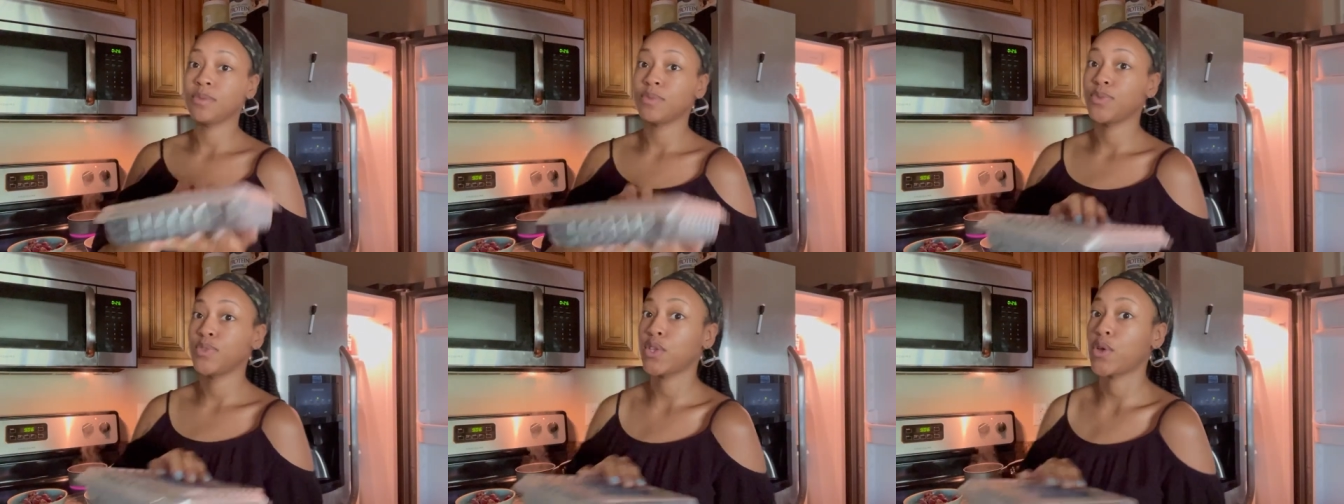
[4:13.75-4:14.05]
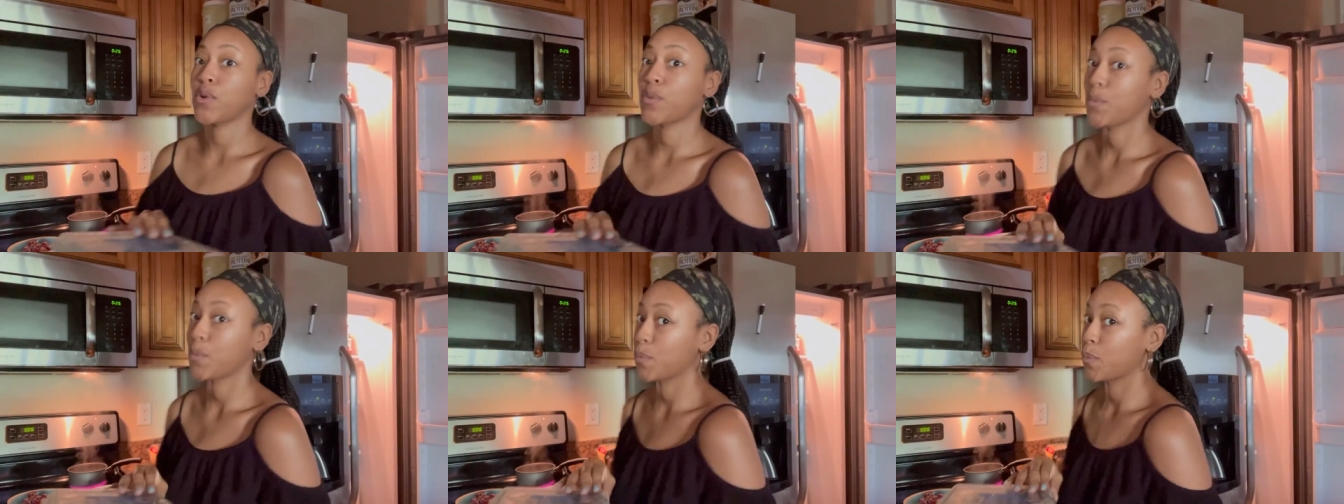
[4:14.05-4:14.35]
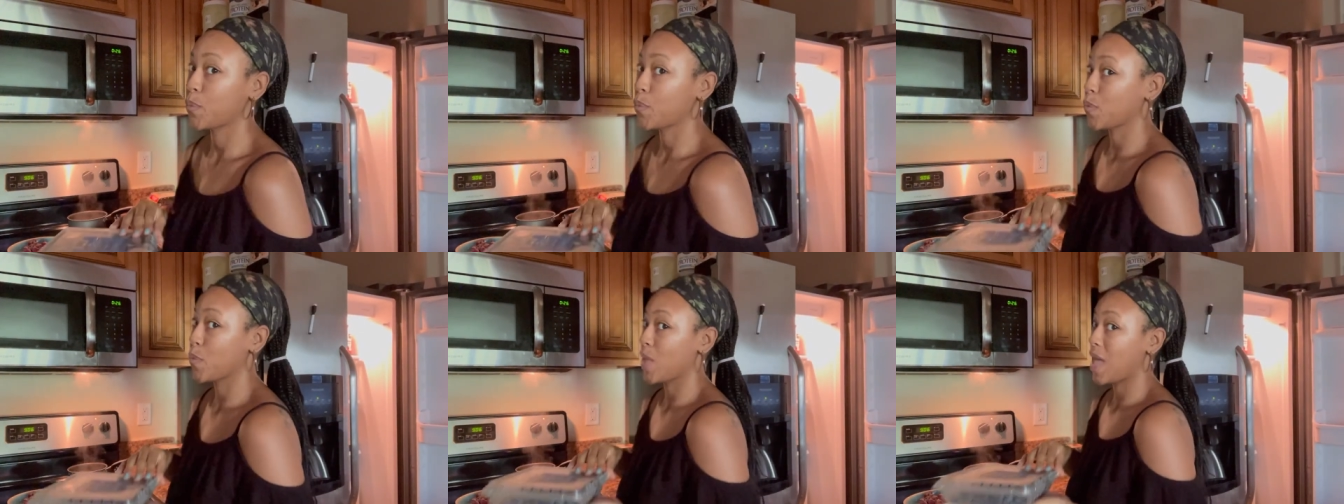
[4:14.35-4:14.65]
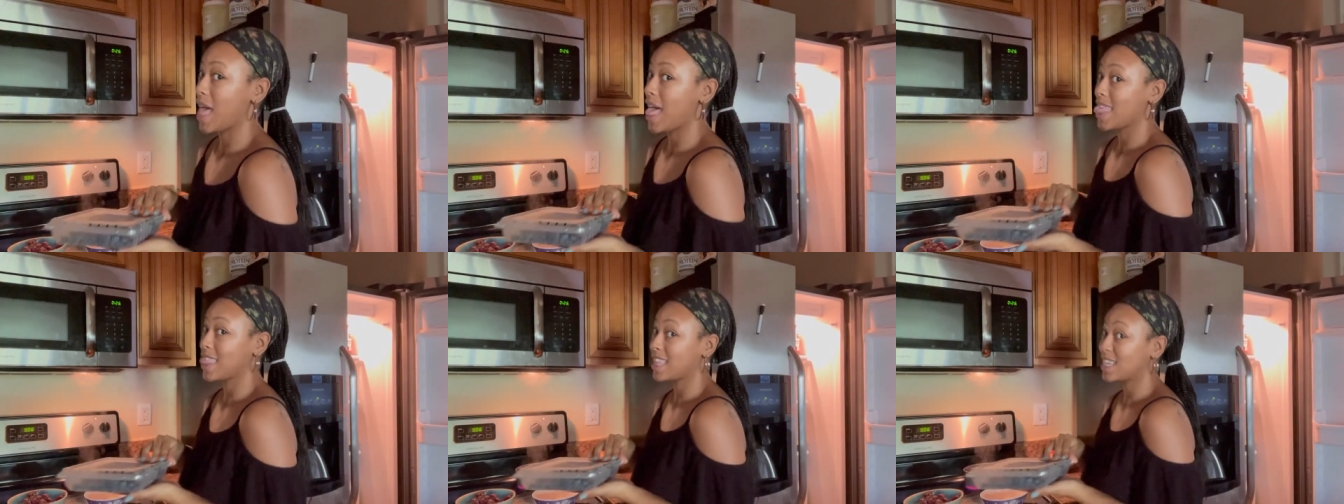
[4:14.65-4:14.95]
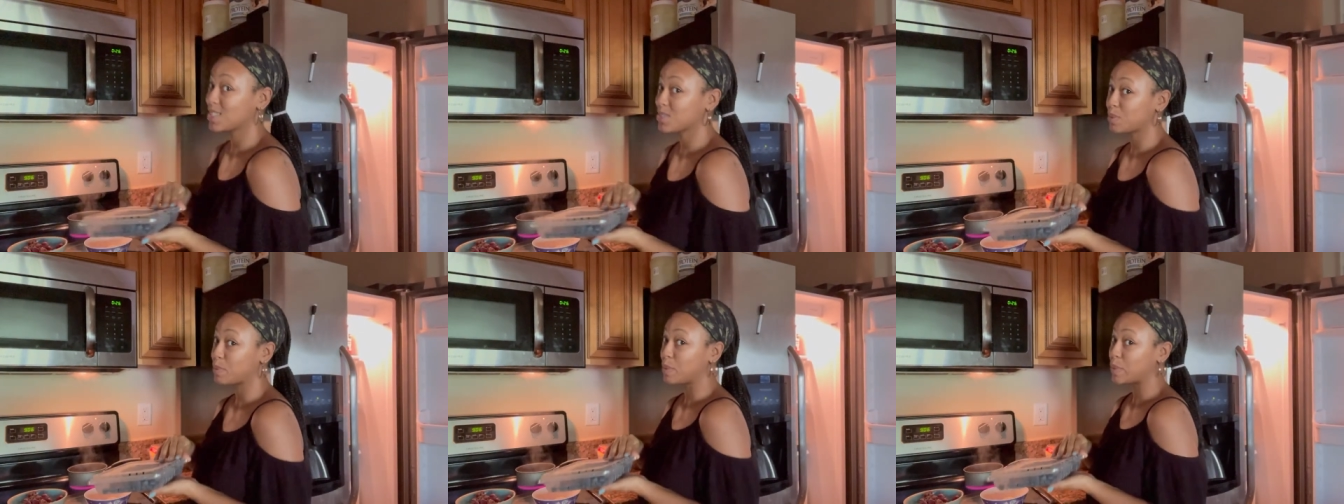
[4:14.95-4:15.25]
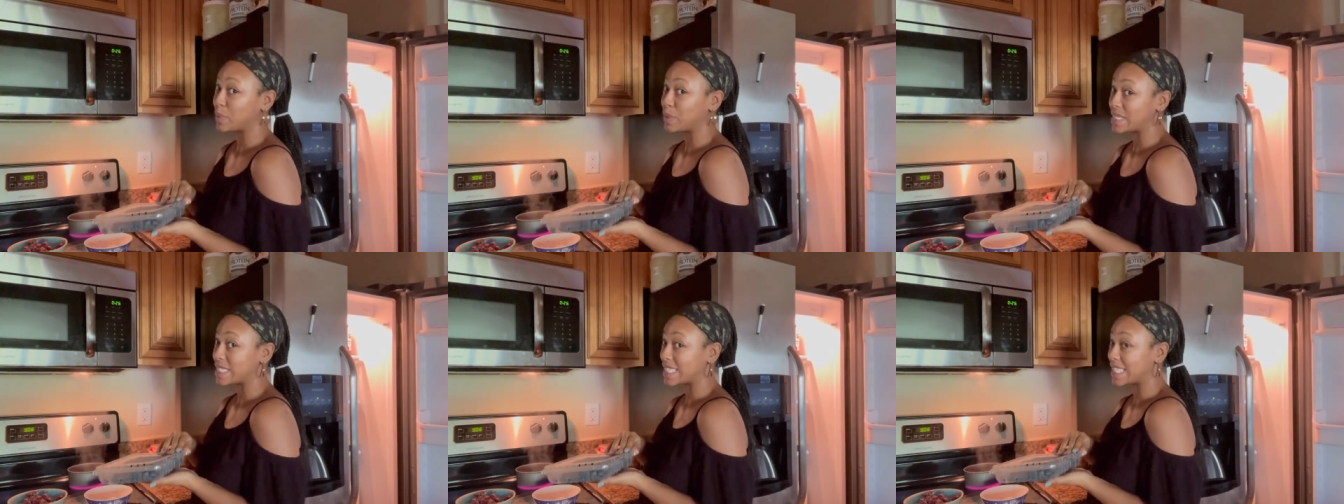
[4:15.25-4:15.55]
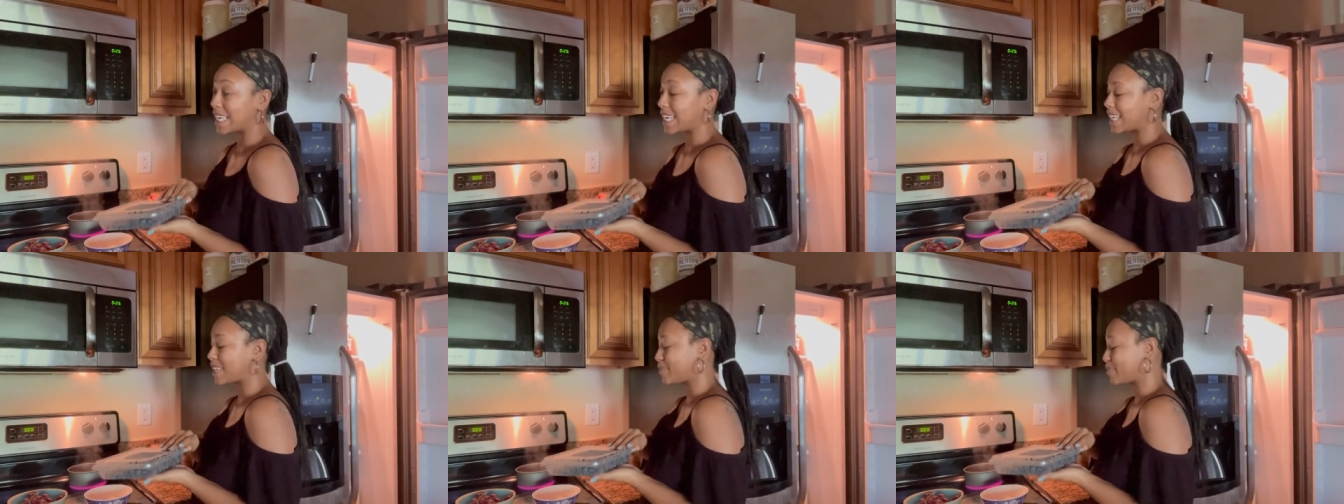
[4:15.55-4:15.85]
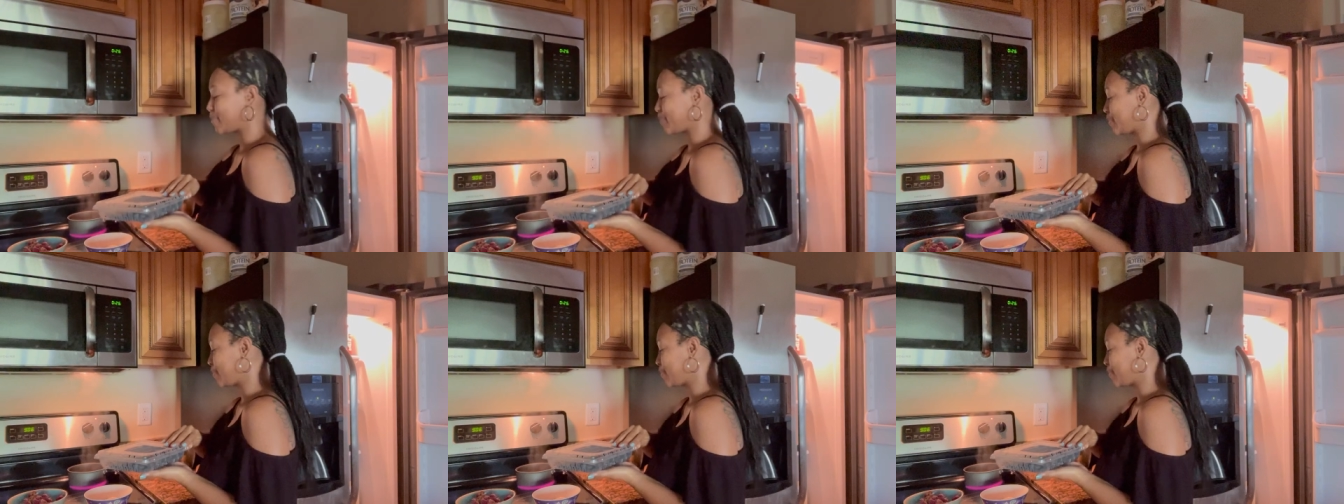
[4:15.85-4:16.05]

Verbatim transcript: So that's what we're doing instead.